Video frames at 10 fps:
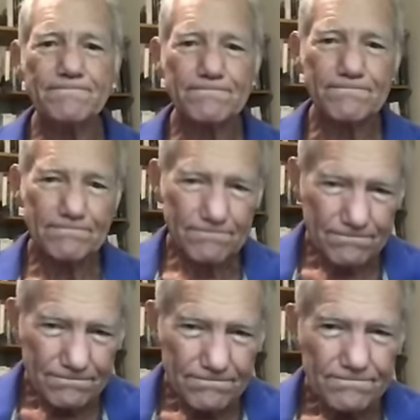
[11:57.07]

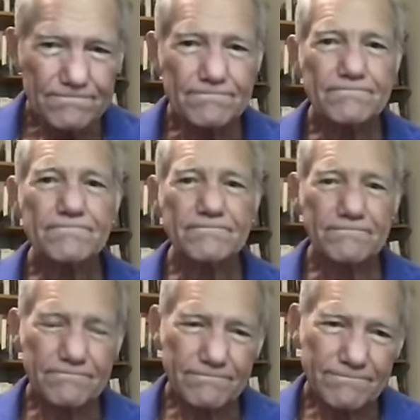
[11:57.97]

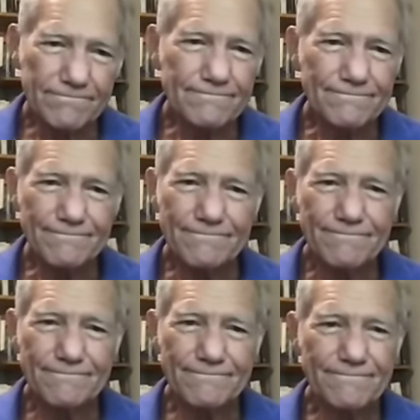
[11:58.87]

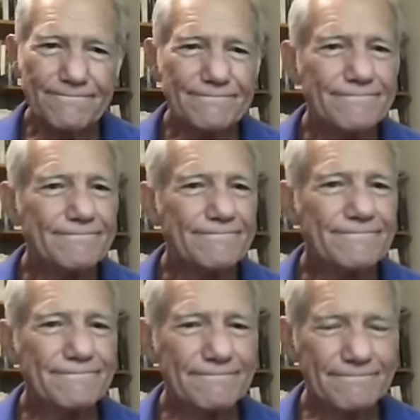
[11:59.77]

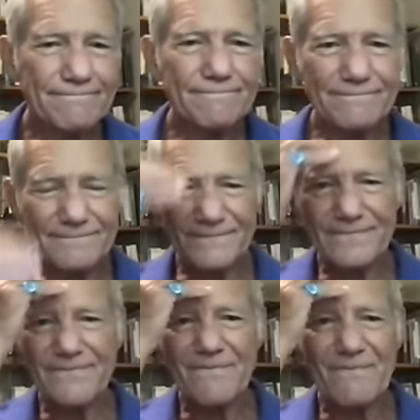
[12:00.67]

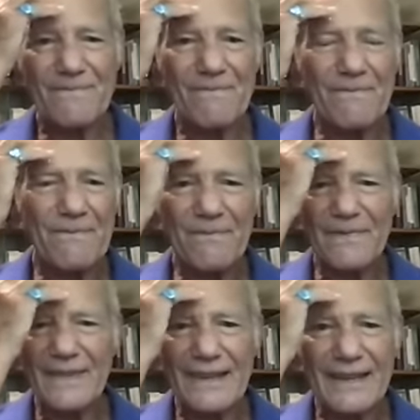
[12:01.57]

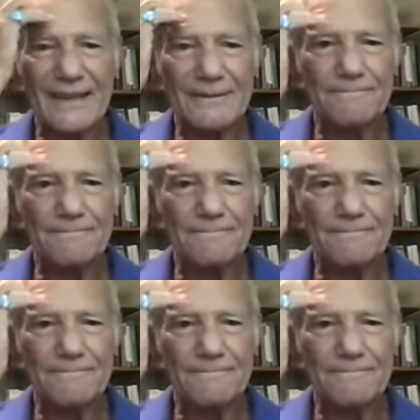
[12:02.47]
This person isn't speaking.